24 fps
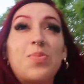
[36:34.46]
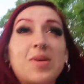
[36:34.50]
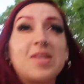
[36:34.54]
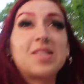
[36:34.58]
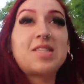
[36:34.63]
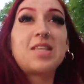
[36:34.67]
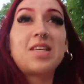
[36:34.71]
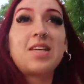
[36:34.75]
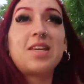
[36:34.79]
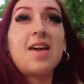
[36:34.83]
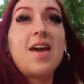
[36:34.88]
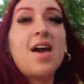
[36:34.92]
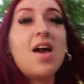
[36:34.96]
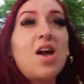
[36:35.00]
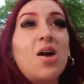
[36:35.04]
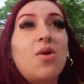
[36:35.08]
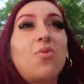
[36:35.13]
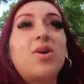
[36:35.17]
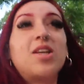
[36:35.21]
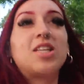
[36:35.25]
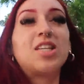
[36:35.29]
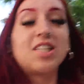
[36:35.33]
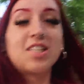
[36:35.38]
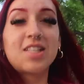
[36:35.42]
busy
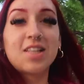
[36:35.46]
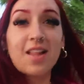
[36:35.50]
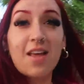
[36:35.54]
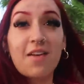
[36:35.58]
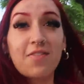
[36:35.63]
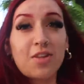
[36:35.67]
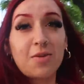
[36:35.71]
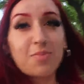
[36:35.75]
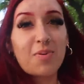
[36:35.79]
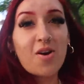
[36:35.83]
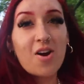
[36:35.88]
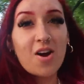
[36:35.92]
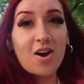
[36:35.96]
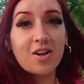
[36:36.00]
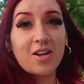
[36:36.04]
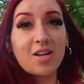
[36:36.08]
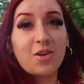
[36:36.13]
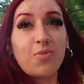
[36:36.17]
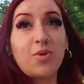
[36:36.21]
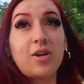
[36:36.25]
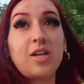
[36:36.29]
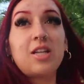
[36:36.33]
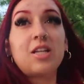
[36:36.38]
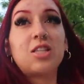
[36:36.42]
we just left a party
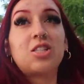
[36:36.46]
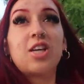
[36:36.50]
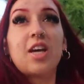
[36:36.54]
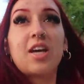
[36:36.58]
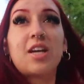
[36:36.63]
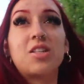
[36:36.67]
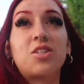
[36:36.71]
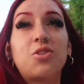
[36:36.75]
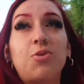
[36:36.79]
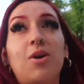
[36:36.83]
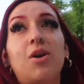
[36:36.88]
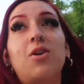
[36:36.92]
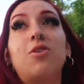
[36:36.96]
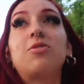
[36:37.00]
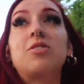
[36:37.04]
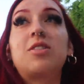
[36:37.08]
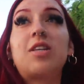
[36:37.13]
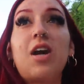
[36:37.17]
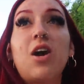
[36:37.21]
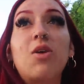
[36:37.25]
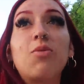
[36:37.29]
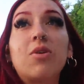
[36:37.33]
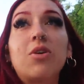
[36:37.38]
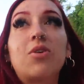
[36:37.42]
we need to check into our
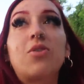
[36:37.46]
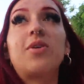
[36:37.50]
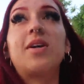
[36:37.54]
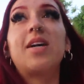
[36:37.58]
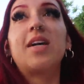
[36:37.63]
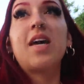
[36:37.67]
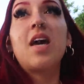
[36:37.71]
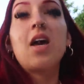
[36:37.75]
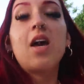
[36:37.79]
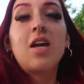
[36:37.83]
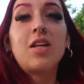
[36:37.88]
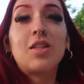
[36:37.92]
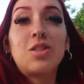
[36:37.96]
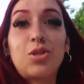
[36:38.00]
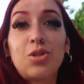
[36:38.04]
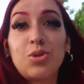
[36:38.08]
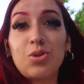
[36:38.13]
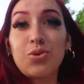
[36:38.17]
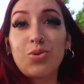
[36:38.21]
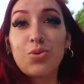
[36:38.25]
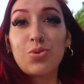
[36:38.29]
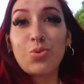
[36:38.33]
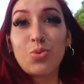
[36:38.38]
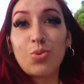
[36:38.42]
hotel real quick
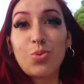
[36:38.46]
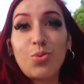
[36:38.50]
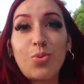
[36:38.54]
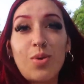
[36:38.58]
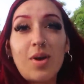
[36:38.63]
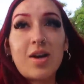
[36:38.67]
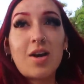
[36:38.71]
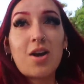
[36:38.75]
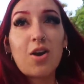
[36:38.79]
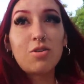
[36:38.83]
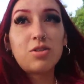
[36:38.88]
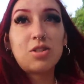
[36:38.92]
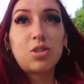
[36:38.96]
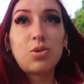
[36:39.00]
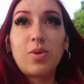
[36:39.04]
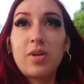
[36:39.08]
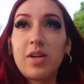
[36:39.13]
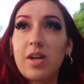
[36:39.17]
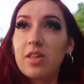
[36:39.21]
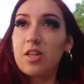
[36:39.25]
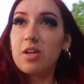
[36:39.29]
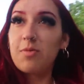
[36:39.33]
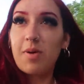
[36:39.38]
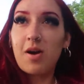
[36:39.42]
to go to another